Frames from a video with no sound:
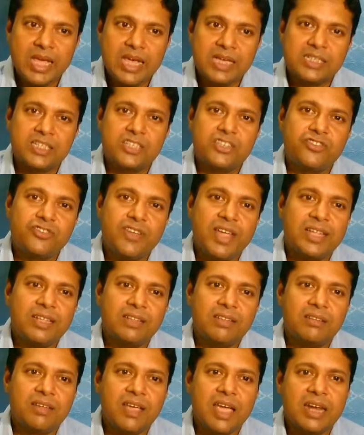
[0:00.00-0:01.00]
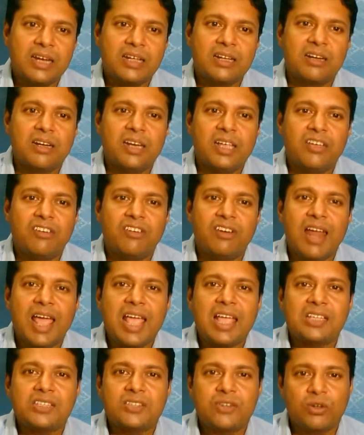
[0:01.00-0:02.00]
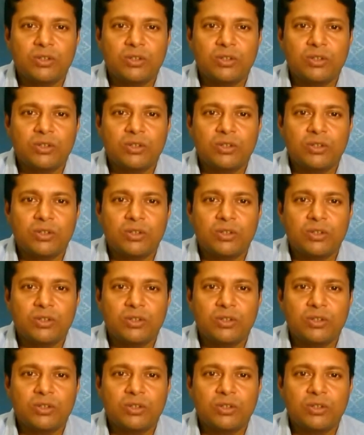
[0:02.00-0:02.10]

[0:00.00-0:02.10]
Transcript: his strength and cunning relies